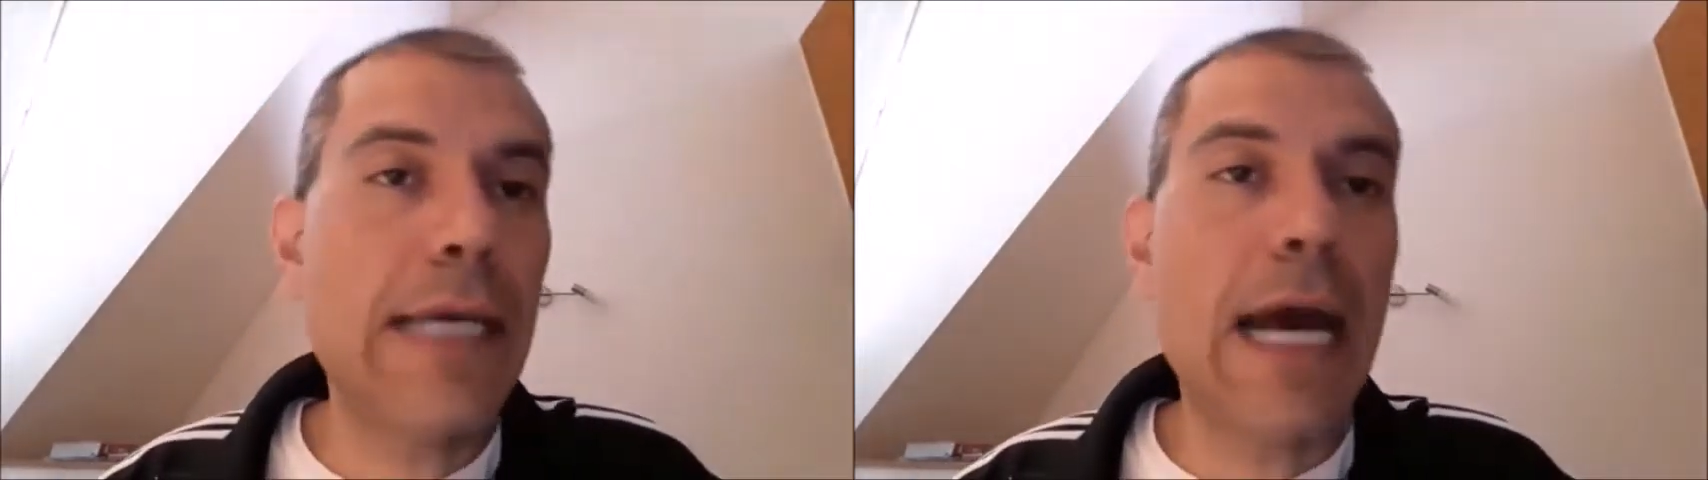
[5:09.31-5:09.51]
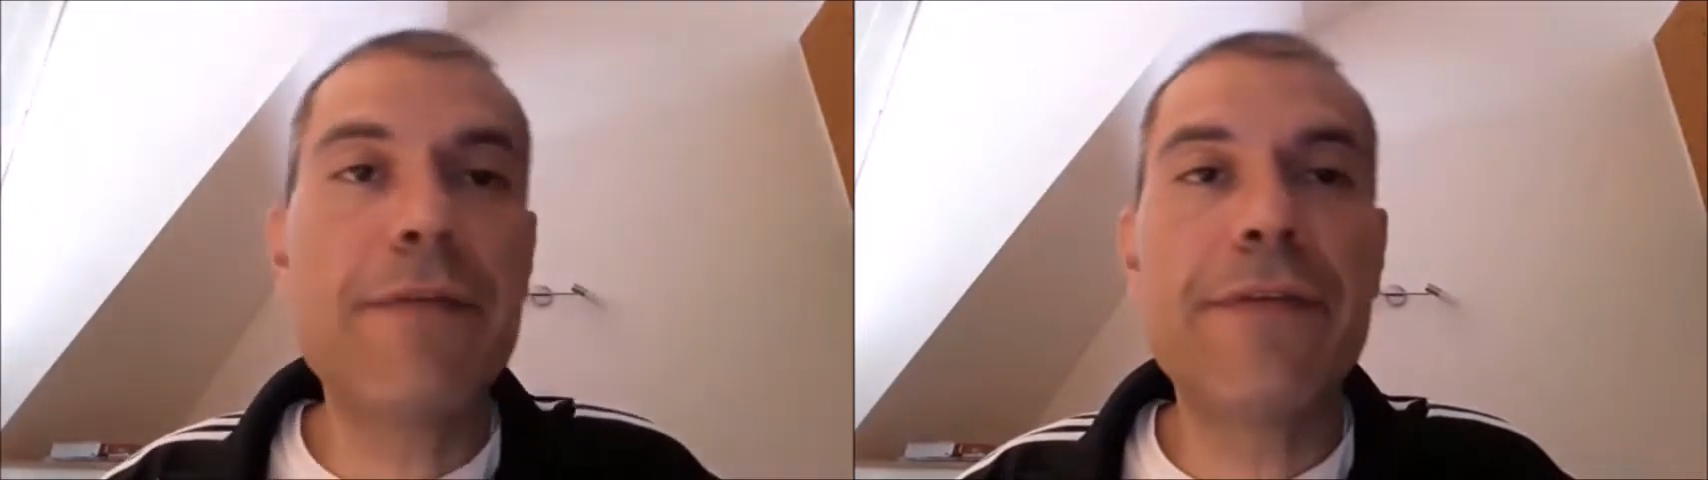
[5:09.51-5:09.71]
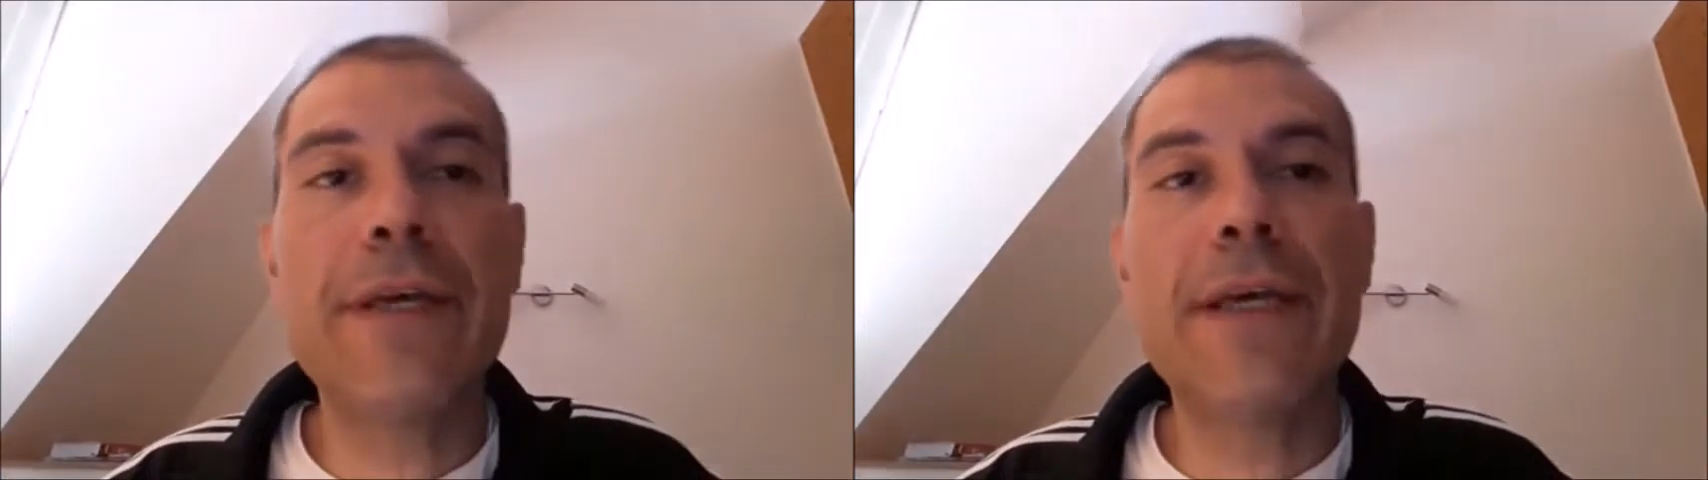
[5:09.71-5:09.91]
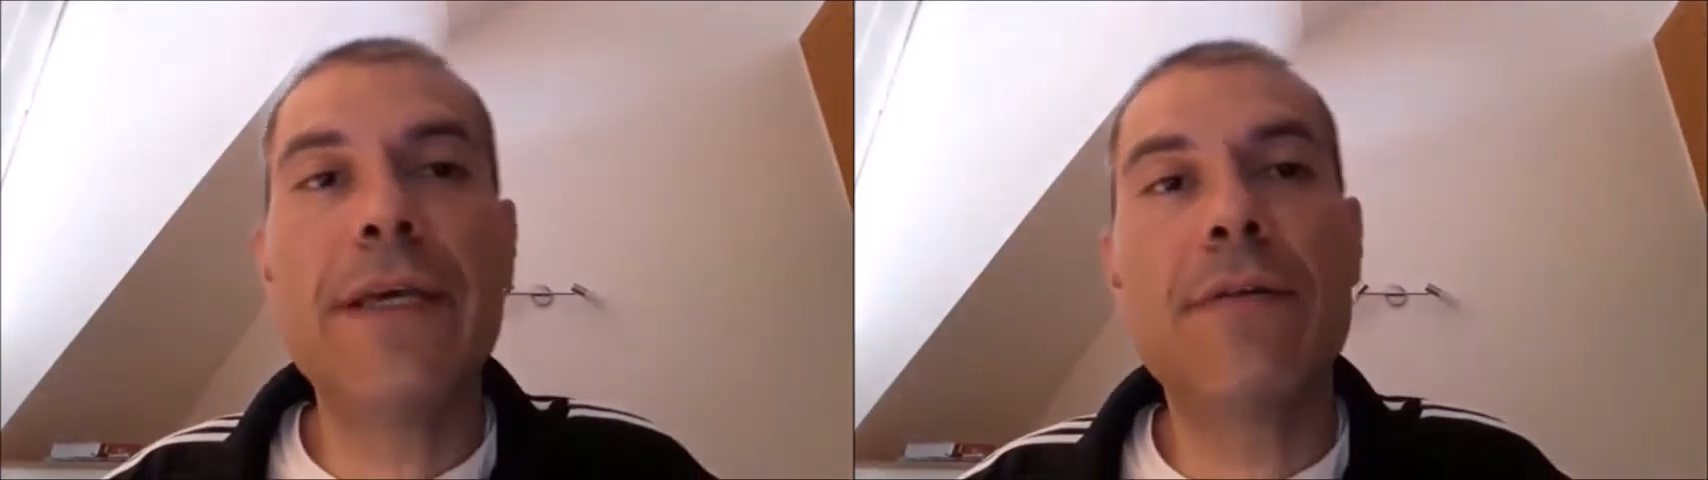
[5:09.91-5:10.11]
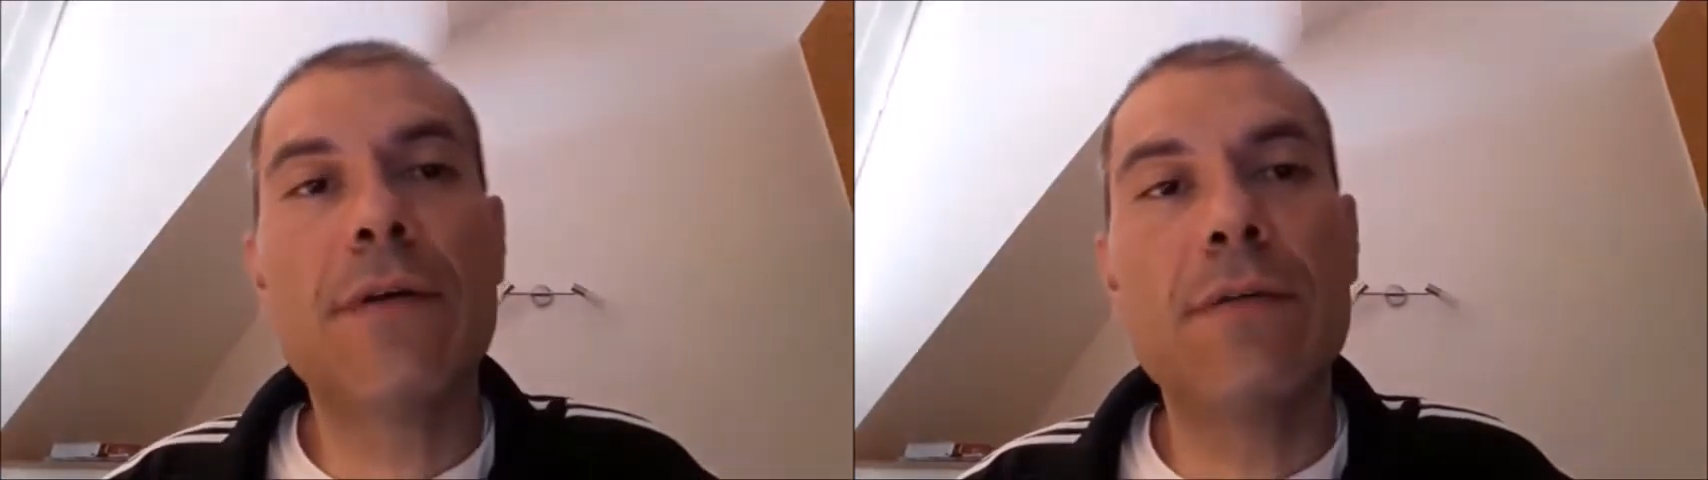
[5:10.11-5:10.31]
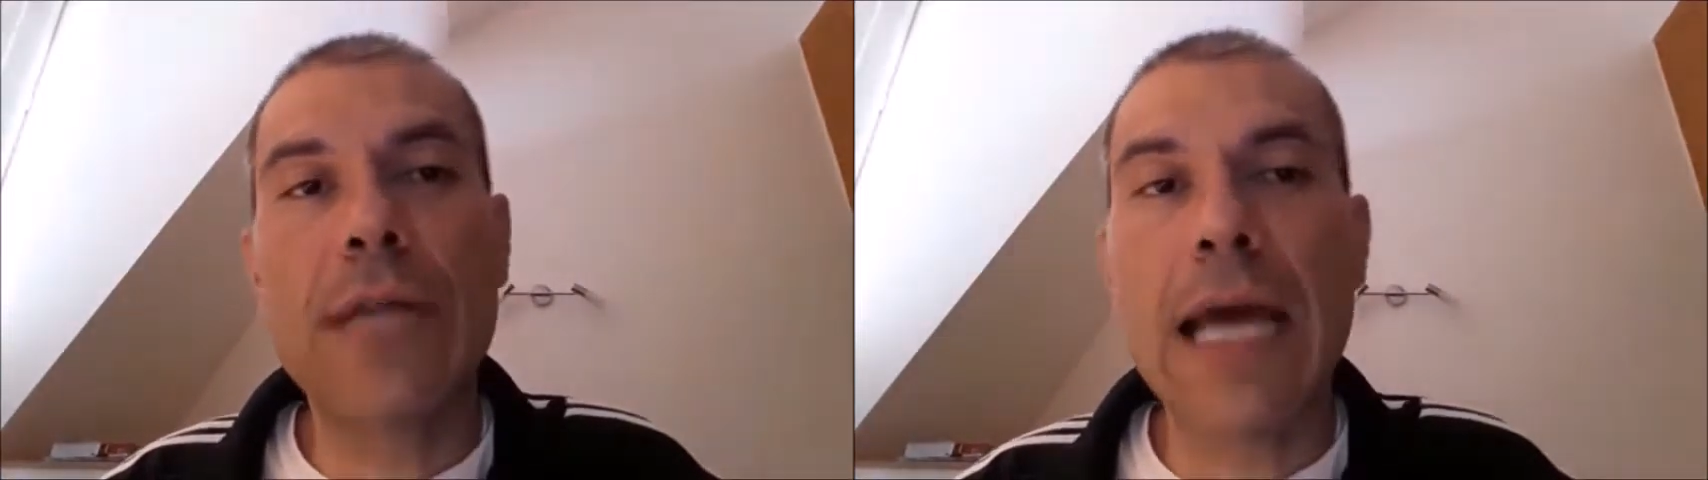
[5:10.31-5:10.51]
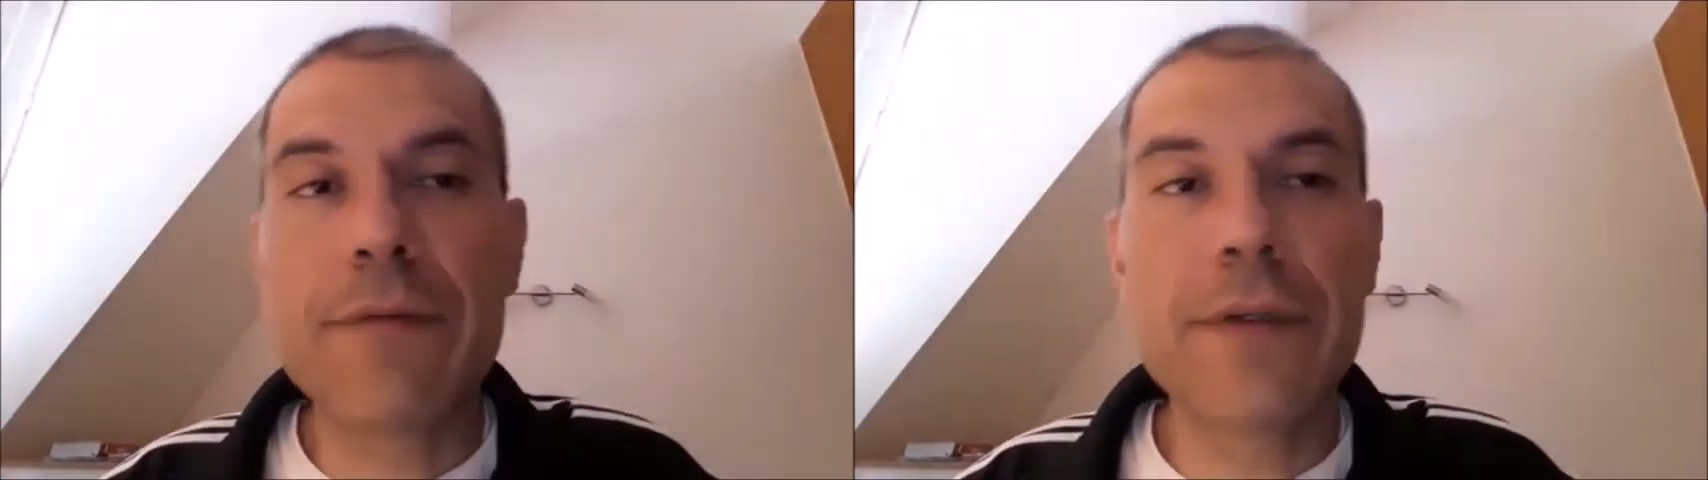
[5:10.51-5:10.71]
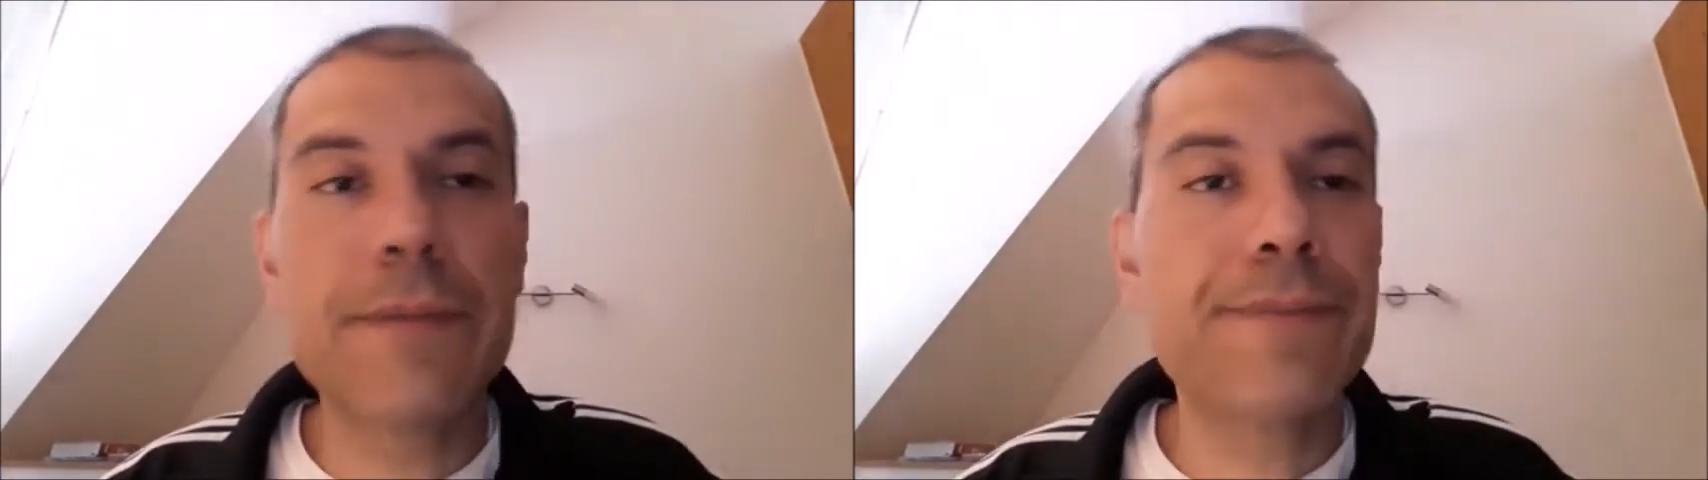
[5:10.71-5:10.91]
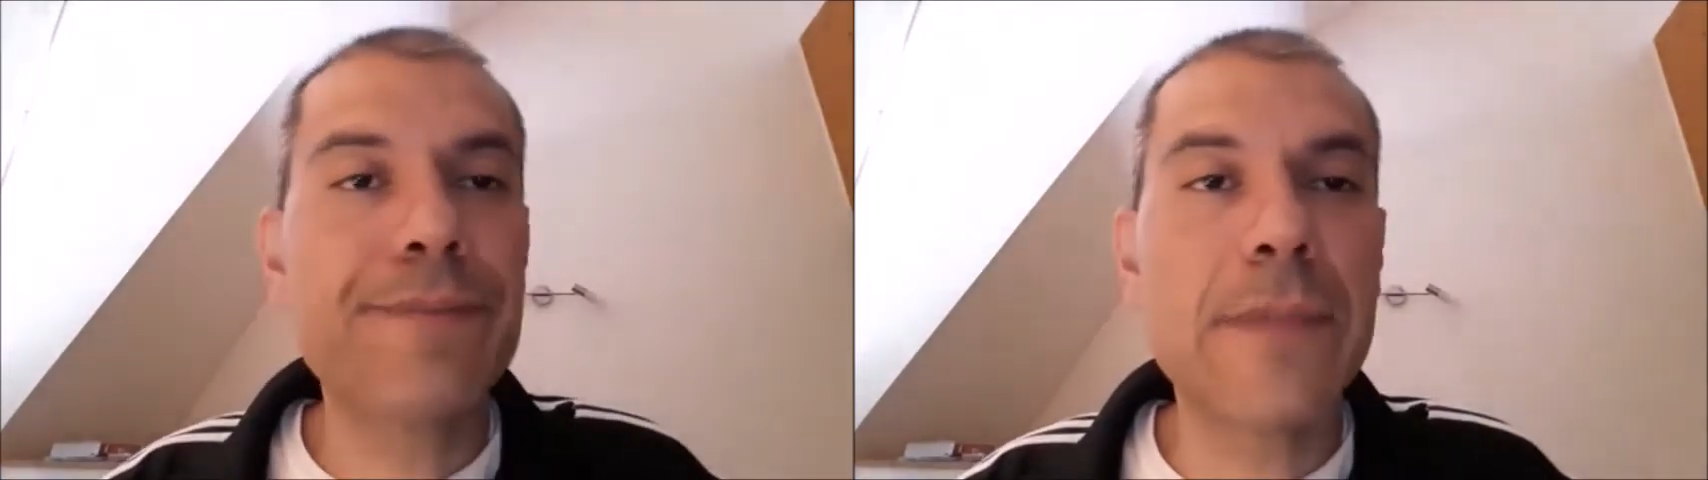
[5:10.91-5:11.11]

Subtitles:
Caffe or whatever,